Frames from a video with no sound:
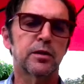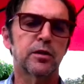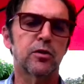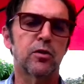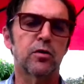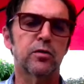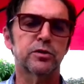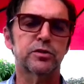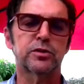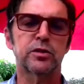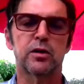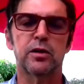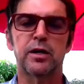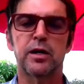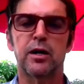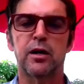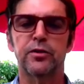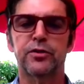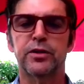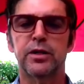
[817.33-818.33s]
Oh, it's still
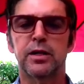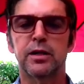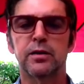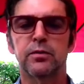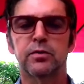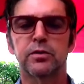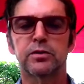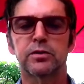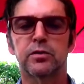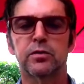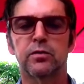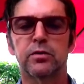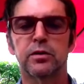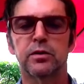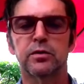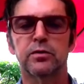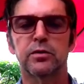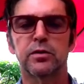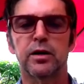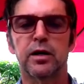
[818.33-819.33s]
healthy. We still want
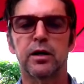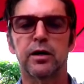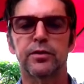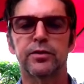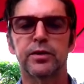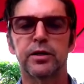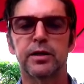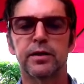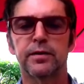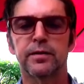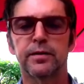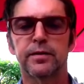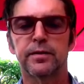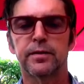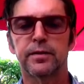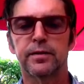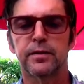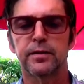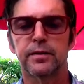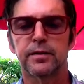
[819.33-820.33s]
to do healthy.
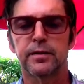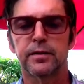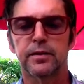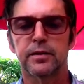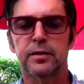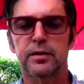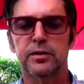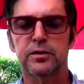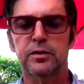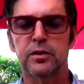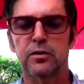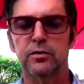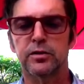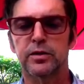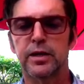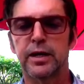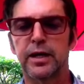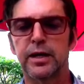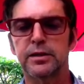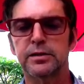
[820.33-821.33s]
Let's go
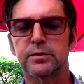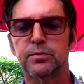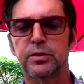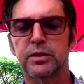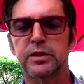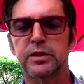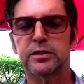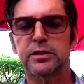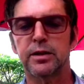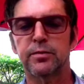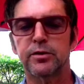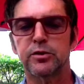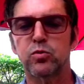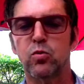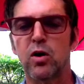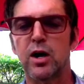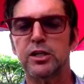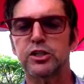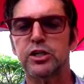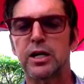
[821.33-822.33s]
test. But time, let's
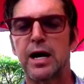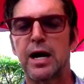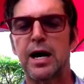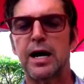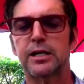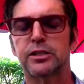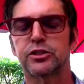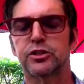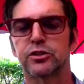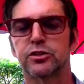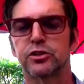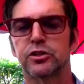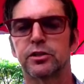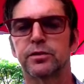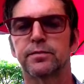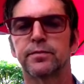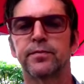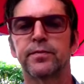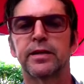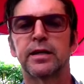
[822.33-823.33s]
watch oxygen.
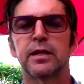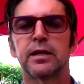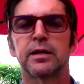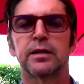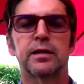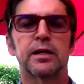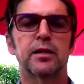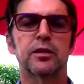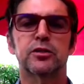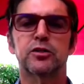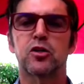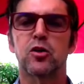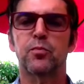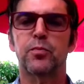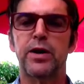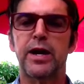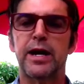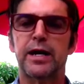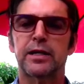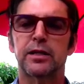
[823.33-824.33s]
Now, let's go
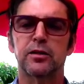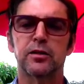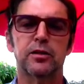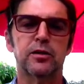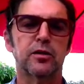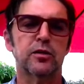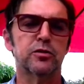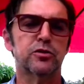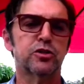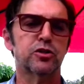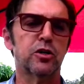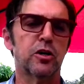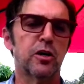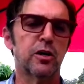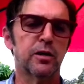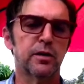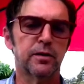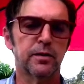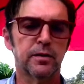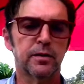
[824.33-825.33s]
back and look at our
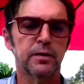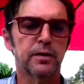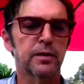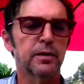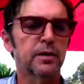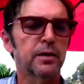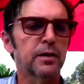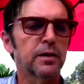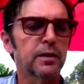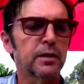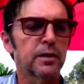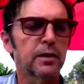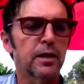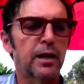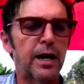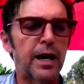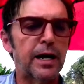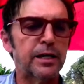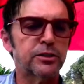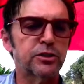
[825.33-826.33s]
chart.
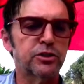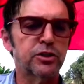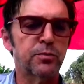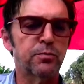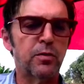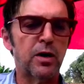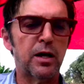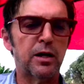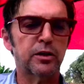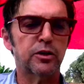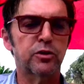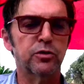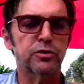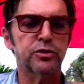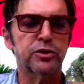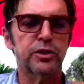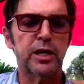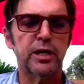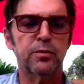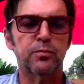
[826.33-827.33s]
Oxygen
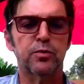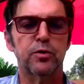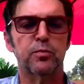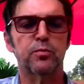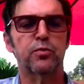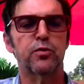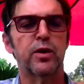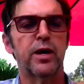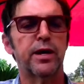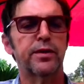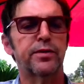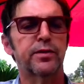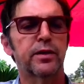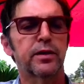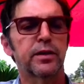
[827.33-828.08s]
molecules taken per breath.